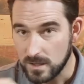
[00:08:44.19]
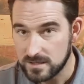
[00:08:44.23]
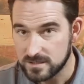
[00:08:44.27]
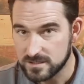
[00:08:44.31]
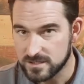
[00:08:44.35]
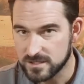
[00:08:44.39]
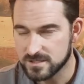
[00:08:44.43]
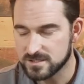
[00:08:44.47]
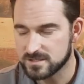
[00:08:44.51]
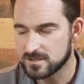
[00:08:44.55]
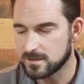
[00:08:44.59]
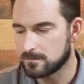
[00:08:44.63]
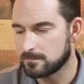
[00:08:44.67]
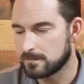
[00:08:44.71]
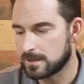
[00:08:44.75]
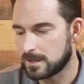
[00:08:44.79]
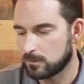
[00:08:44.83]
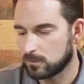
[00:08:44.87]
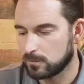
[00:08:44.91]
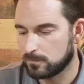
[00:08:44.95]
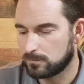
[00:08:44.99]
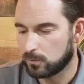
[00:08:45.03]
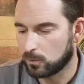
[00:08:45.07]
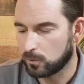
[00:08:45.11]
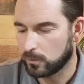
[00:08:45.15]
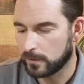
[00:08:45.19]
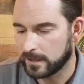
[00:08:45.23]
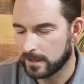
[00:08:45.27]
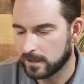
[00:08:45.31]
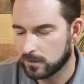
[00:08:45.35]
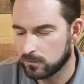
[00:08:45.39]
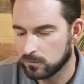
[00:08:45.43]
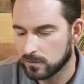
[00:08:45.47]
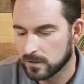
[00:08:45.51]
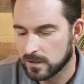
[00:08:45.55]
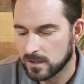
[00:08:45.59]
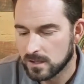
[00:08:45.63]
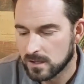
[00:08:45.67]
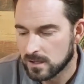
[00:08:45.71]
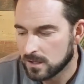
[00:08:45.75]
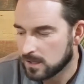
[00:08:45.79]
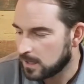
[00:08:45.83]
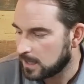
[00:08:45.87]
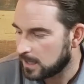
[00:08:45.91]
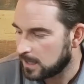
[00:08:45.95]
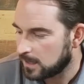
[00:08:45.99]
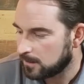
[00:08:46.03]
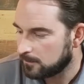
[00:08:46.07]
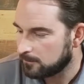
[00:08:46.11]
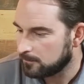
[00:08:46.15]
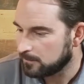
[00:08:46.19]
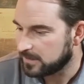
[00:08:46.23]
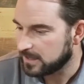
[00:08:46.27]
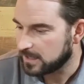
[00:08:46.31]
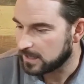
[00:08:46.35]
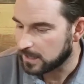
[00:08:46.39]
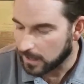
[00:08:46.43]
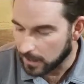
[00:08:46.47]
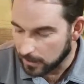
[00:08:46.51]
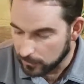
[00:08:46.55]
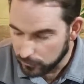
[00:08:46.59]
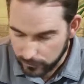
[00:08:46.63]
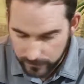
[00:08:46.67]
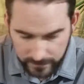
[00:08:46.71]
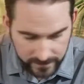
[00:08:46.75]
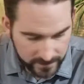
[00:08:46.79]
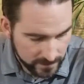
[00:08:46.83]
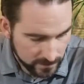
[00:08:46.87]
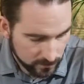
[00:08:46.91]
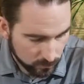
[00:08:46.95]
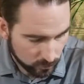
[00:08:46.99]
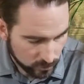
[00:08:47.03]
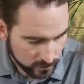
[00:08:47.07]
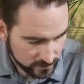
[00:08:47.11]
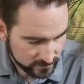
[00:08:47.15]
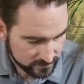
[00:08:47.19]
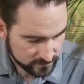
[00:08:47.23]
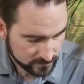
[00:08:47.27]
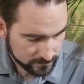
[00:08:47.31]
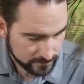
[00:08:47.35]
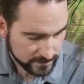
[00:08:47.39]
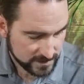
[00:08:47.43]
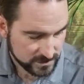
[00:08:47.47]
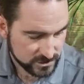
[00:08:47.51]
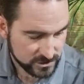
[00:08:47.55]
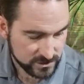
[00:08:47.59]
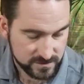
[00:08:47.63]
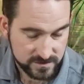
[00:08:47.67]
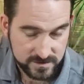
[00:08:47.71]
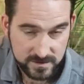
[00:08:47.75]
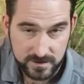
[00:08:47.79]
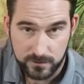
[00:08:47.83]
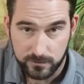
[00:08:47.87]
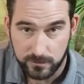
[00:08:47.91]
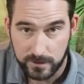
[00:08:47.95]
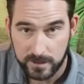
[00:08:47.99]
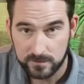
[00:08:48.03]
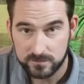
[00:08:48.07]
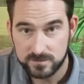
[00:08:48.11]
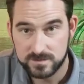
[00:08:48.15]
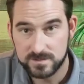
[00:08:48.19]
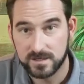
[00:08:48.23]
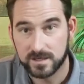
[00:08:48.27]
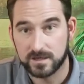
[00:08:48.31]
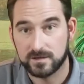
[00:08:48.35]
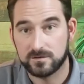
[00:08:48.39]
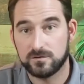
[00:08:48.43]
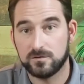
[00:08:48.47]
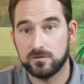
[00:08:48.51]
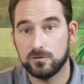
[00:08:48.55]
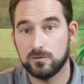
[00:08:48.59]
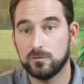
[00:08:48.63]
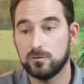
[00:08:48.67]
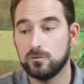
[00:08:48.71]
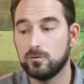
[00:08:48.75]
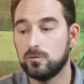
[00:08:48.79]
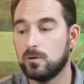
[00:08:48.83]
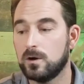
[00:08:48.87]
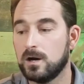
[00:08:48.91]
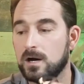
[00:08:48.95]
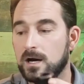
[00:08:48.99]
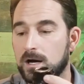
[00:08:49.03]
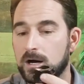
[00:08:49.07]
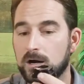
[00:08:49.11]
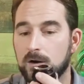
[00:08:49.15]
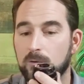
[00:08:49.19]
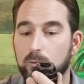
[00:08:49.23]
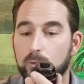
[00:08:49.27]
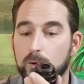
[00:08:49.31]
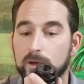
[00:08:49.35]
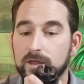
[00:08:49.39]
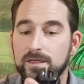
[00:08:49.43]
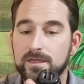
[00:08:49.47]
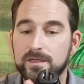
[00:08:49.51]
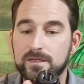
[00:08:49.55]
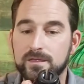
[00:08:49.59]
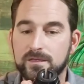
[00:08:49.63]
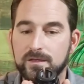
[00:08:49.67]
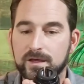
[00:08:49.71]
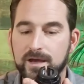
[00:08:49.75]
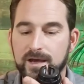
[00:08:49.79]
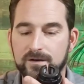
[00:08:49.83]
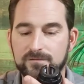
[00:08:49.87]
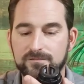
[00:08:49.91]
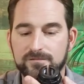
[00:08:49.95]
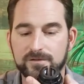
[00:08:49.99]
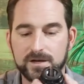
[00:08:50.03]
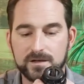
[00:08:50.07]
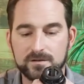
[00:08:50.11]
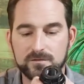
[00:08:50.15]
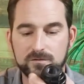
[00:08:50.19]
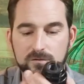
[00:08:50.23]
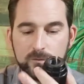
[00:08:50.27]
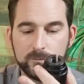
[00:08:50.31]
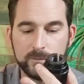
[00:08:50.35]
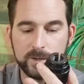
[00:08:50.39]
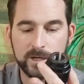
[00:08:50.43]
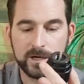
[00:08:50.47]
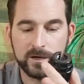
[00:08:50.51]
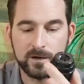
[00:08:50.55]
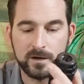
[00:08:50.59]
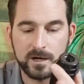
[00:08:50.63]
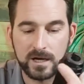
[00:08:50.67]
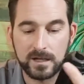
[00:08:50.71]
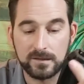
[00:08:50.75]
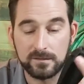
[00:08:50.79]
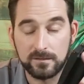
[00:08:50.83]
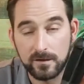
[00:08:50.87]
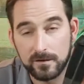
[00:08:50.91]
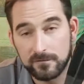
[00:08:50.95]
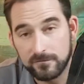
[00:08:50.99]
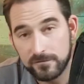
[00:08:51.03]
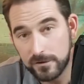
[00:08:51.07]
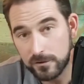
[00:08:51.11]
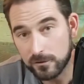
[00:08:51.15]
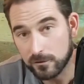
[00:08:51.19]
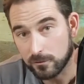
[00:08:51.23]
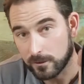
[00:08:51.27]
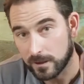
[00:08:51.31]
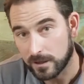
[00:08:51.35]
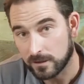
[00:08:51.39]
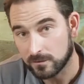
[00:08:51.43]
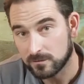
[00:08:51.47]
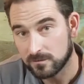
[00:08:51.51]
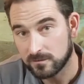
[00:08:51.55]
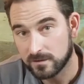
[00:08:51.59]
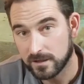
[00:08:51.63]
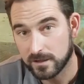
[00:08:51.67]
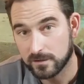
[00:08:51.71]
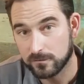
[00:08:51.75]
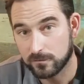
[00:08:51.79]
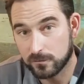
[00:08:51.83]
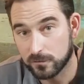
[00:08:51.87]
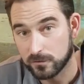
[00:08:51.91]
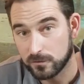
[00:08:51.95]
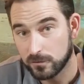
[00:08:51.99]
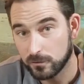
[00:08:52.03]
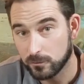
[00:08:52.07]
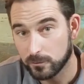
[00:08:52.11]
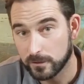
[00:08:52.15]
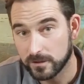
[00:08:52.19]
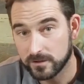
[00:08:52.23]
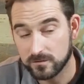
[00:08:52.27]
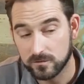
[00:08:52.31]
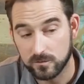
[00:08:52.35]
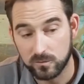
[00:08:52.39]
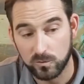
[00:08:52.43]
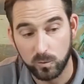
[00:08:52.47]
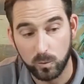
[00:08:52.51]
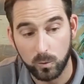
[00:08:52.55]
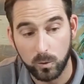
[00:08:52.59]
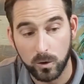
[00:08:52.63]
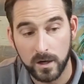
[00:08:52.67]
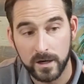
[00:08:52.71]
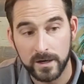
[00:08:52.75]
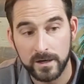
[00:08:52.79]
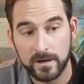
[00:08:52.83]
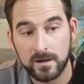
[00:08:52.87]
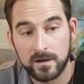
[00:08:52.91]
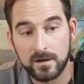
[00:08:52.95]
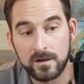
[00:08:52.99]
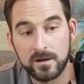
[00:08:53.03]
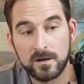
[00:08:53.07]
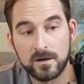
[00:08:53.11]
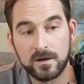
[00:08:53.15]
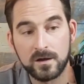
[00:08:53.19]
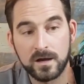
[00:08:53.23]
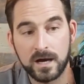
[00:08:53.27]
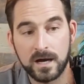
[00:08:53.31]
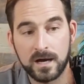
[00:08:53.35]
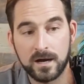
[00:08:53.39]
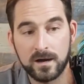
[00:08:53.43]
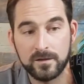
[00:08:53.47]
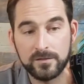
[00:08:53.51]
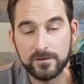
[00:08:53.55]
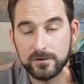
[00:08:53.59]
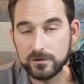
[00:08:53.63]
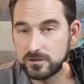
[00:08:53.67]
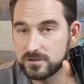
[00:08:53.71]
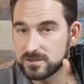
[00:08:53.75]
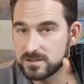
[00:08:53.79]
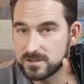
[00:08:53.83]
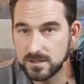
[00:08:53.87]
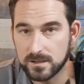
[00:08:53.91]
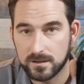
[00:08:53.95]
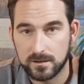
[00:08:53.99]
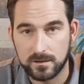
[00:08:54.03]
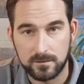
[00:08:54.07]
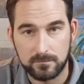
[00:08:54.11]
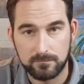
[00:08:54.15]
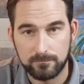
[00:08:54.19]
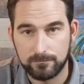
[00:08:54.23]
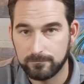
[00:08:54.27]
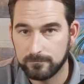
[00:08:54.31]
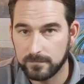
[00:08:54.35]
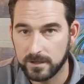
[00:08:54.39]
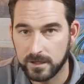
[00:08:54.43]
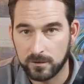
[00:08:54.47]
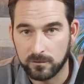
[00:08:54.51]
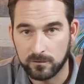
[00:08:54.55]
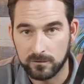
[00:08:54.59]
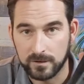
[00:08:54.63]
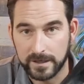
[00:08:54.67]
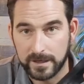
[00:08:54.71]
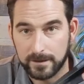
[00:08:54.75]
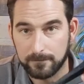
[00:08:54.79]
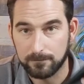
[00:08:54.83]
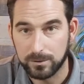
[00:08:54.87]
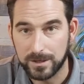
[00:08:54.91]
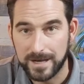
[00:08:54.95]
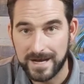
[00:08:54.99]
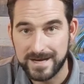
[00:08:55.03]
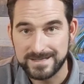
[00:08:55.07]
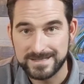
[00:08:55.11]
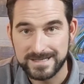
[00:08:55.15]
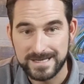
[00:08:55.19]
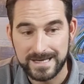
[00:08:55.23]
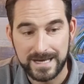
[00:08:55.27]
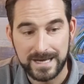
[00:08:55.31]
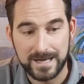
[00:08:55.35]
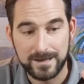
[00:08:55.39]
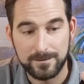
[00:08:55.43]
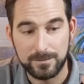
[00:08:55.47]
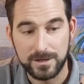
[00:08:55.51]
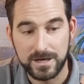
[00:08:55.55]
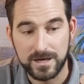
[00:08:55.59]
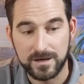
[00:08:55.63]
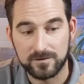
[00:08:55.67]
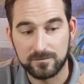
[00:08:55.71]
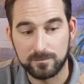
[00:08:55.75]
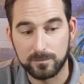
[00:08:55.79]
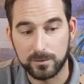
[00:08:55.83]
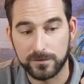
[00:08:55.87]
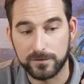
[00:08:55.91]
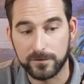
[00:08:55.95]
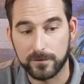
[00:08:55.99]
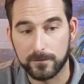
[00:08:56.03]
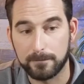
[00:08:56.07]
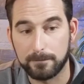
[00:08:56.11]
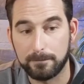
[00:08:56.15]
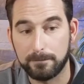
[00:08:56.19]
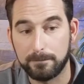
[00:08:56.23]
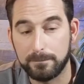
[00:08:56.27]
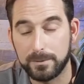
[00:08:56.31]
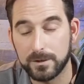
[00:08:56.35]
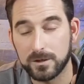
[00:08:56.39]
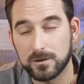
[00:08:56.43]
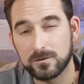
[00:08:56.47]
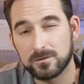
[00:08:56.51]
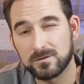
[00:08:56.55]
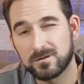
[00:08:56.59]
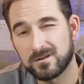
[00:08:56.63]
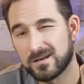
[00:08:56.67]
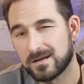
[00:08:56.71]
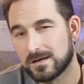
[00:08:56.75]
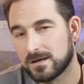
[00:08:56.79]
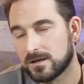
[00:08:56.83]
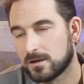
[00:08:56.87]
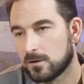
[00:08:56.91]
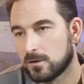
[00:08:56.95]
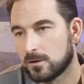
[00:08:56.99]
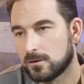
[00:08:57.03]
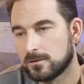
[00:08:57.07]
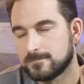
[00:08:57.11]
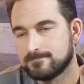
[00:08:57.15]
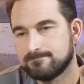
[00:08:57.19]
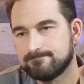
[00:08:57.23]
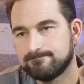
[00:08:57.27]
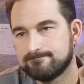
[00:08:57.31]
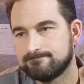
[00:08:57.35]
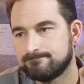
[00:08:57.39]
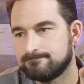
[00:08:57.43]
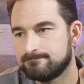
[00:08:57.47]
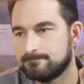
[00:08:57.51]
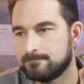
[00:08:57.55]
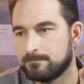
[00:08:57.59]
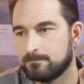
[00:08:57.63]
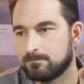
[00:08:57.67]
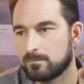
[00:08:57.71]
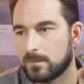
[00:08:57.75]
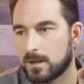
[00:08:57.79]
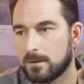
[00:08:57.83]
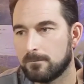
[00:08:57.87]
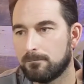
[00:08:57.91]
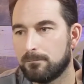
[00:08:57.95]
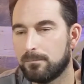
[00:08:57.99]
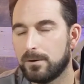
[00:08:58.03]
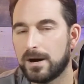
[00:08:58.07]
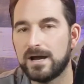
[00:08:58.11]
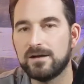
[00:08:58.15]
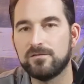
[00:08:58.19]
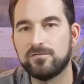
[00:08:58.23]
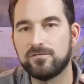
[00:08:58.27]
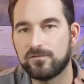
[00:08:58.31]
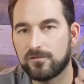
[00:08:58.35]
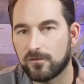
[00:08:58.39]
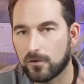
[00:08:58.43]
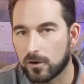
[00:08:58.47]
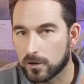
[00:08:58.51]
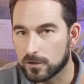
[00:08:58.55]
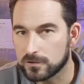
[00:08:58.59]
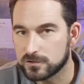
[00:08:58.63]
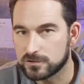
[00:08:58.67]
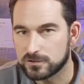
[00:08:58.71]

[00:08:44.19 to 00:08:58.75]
just something I would point out. Um, the other thing I wanted to mention is the ground stake too. Uh, with FX Luminaire, I love their ground stakes for two reasons. One, uh, they're just a, you know, like a plastic ABS, but they're built by far